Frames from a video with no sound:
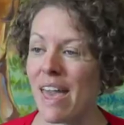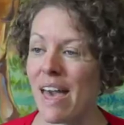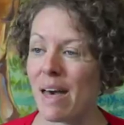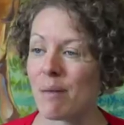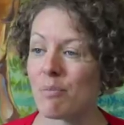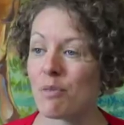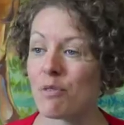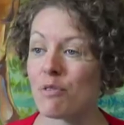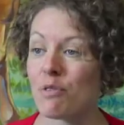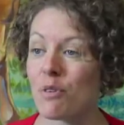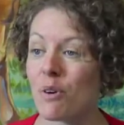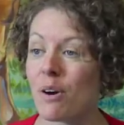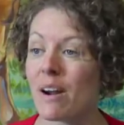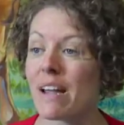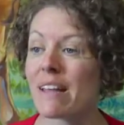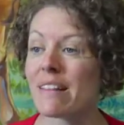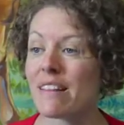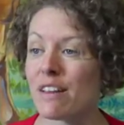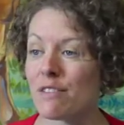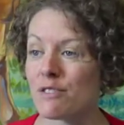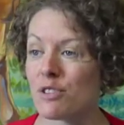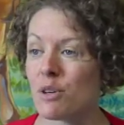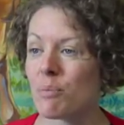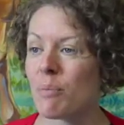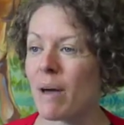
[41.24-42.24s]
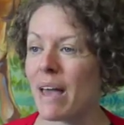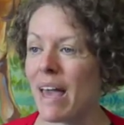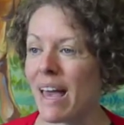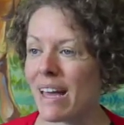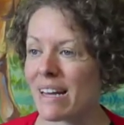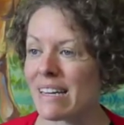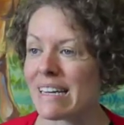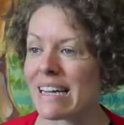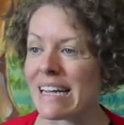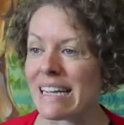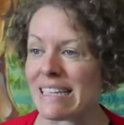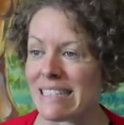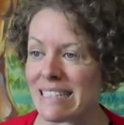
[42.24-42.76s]
And before I left home, I
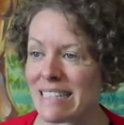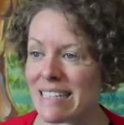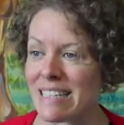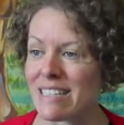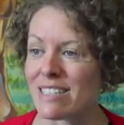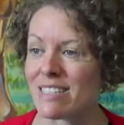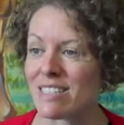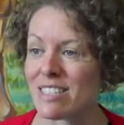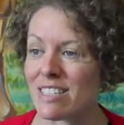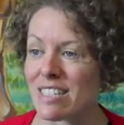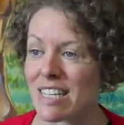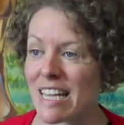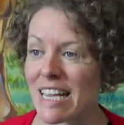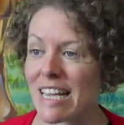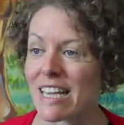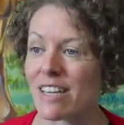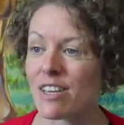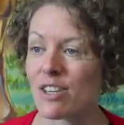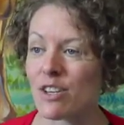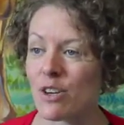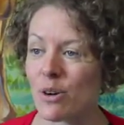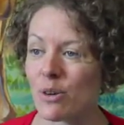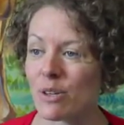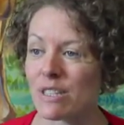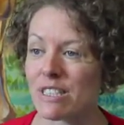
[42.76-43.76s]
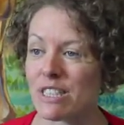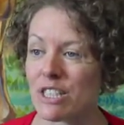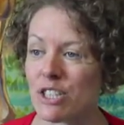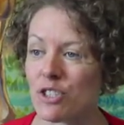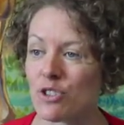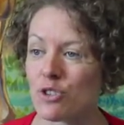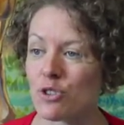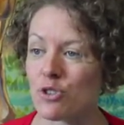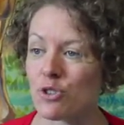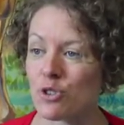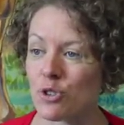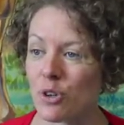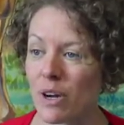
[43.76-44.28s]
had an idea to take a yoga
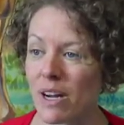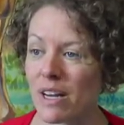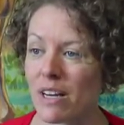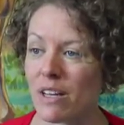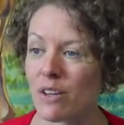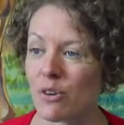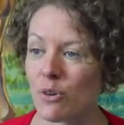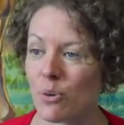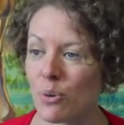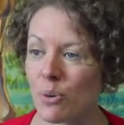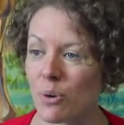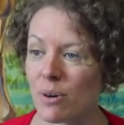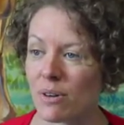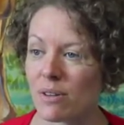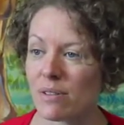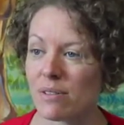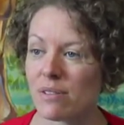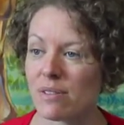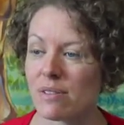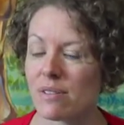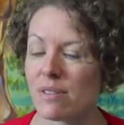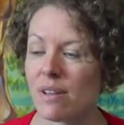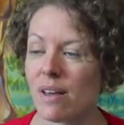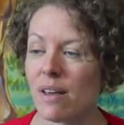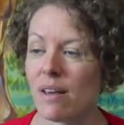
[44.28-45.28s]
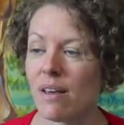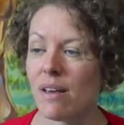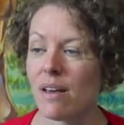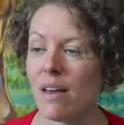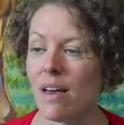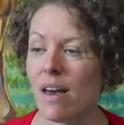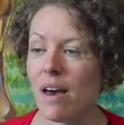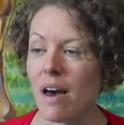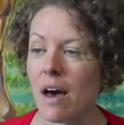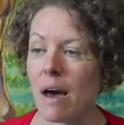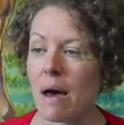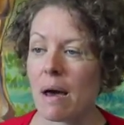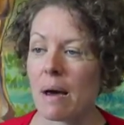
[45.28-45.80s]
teacher training course
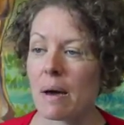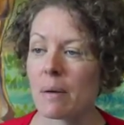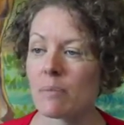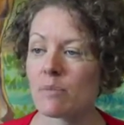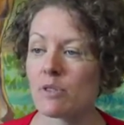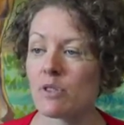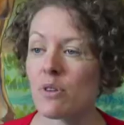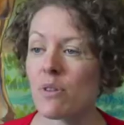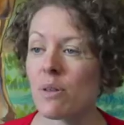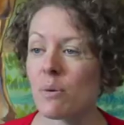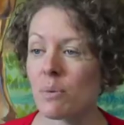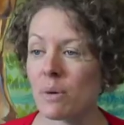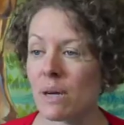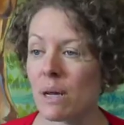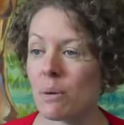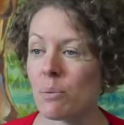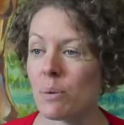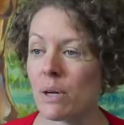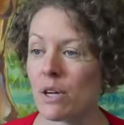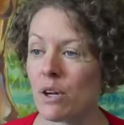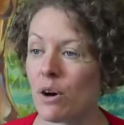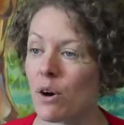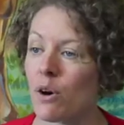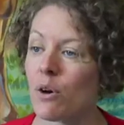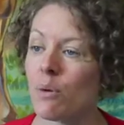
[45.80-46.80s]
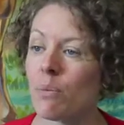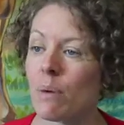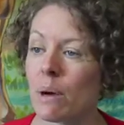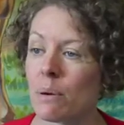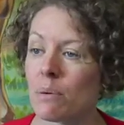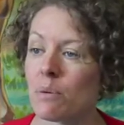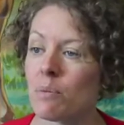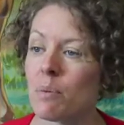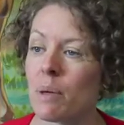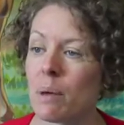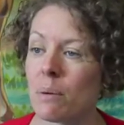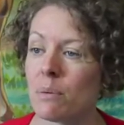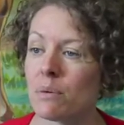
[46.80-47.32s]
so that when I went home, I
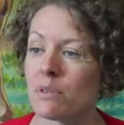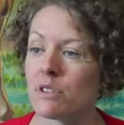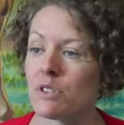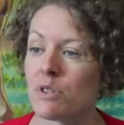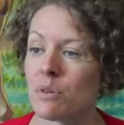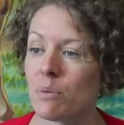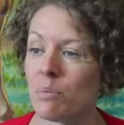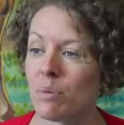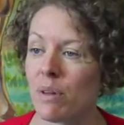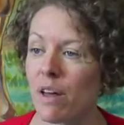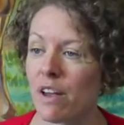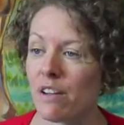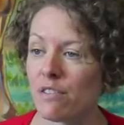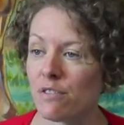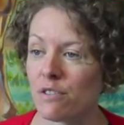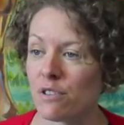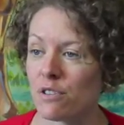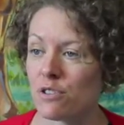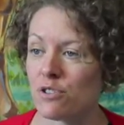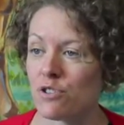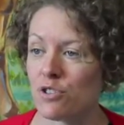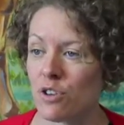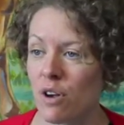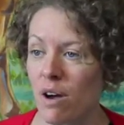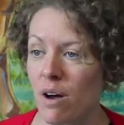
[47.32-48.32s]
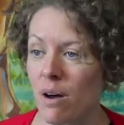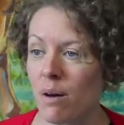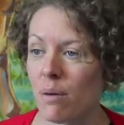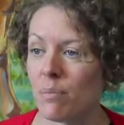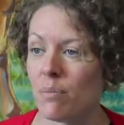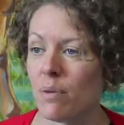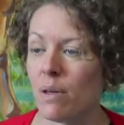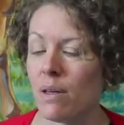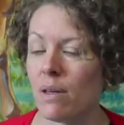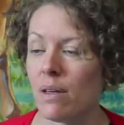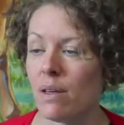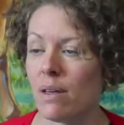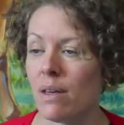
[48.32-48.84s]
would be able to apply for a job
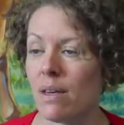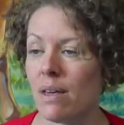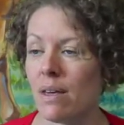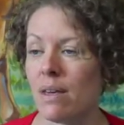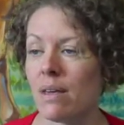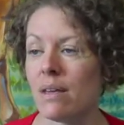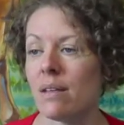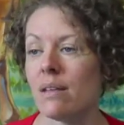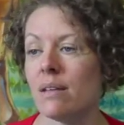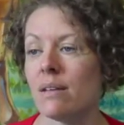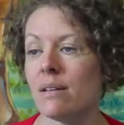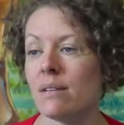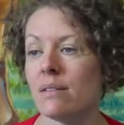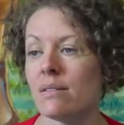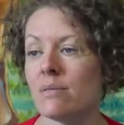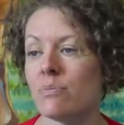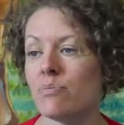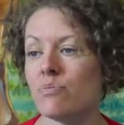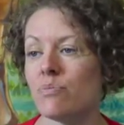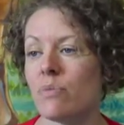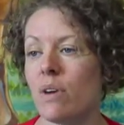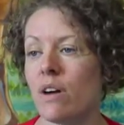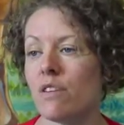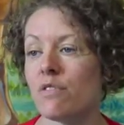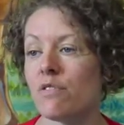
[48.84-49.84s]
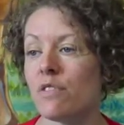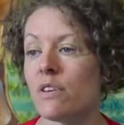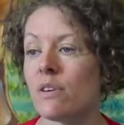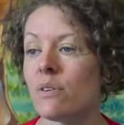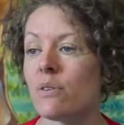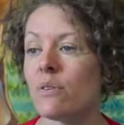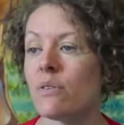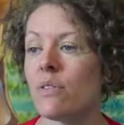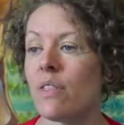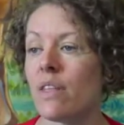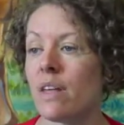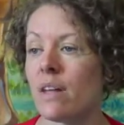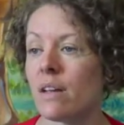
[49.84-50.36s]
in a
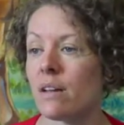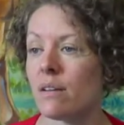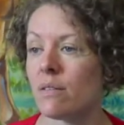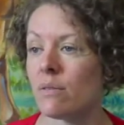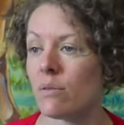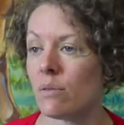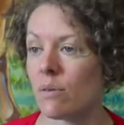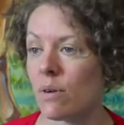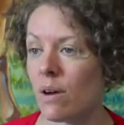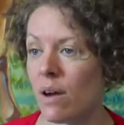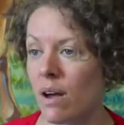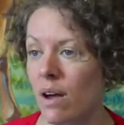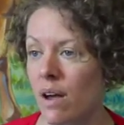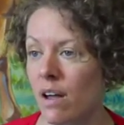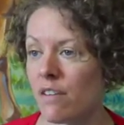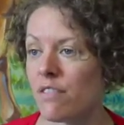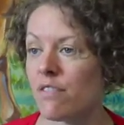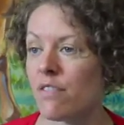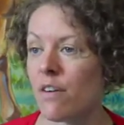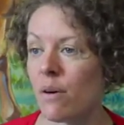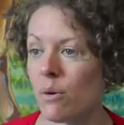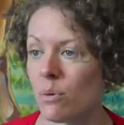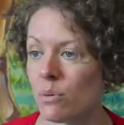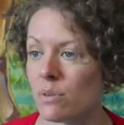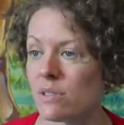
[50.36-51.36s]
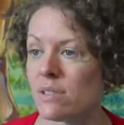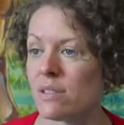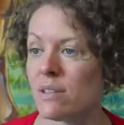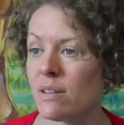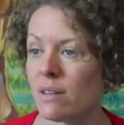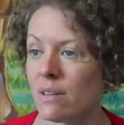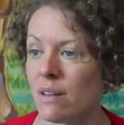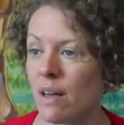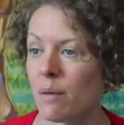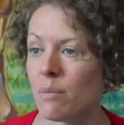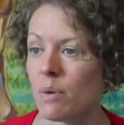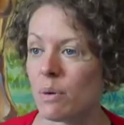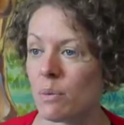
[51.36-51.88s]
field that I felt was in
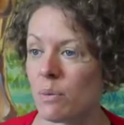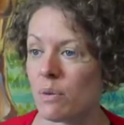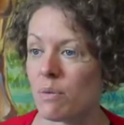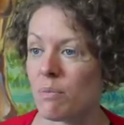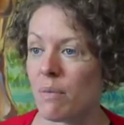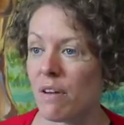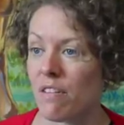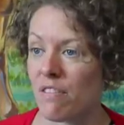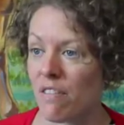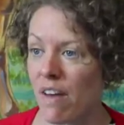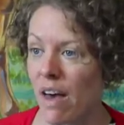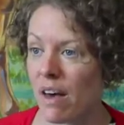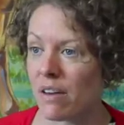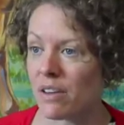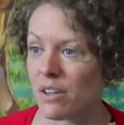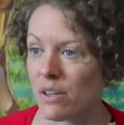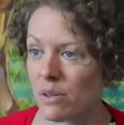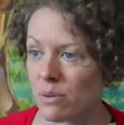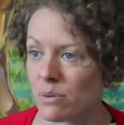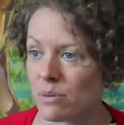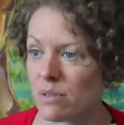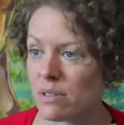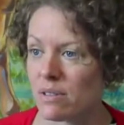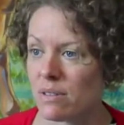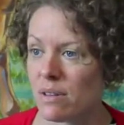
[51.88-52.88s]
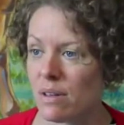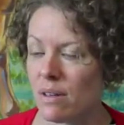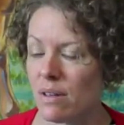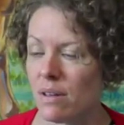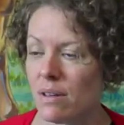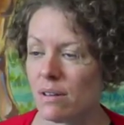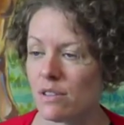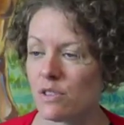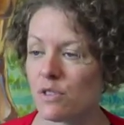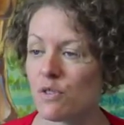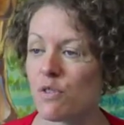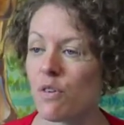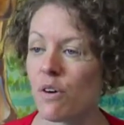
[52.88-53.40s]
alignment with my values,
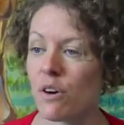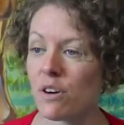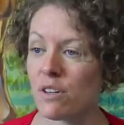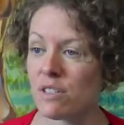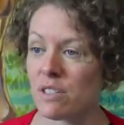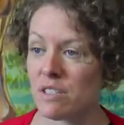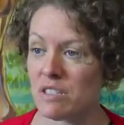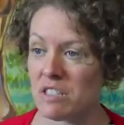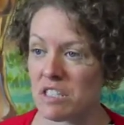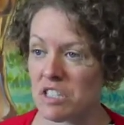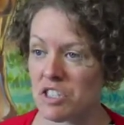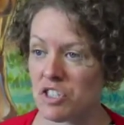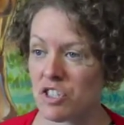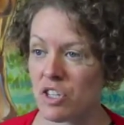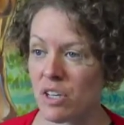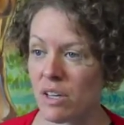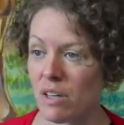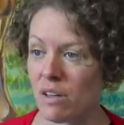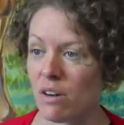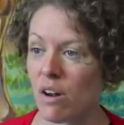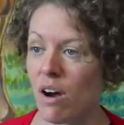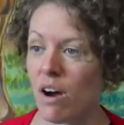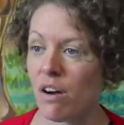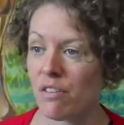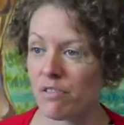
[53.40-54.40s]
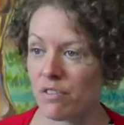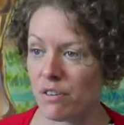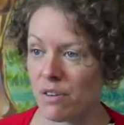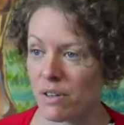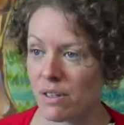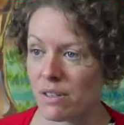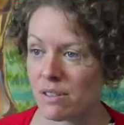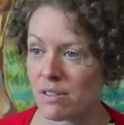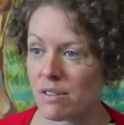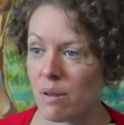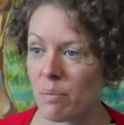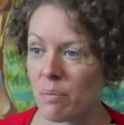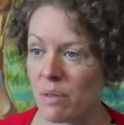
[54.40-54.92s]
as far as teaching and
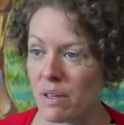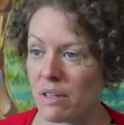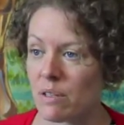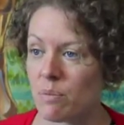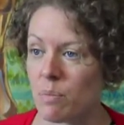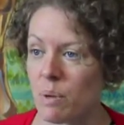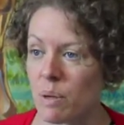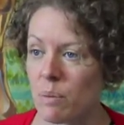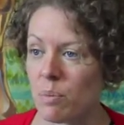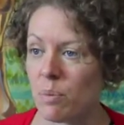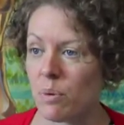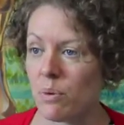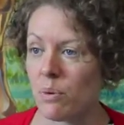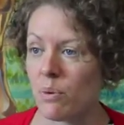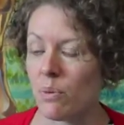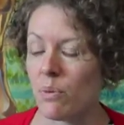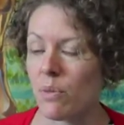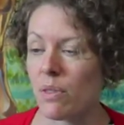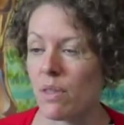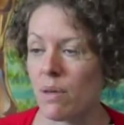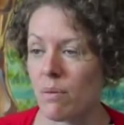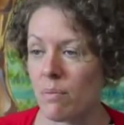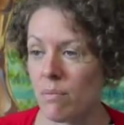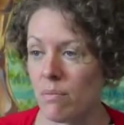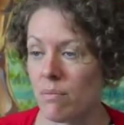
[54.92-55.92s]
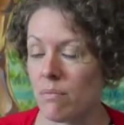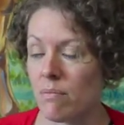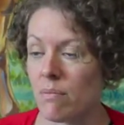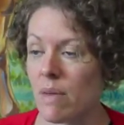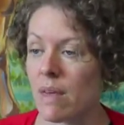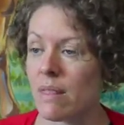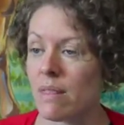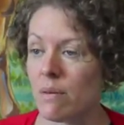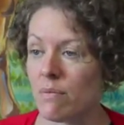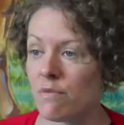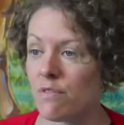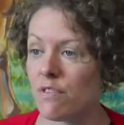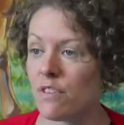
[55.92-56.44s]
offering something to people that
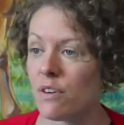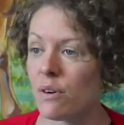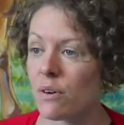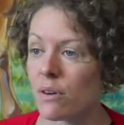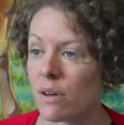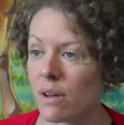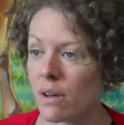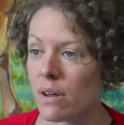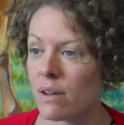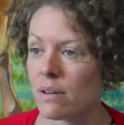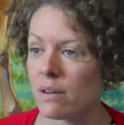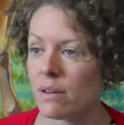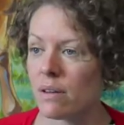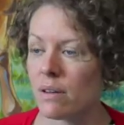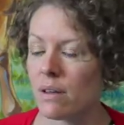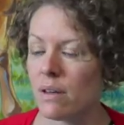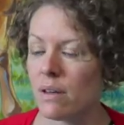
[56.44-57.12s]
made them feel good.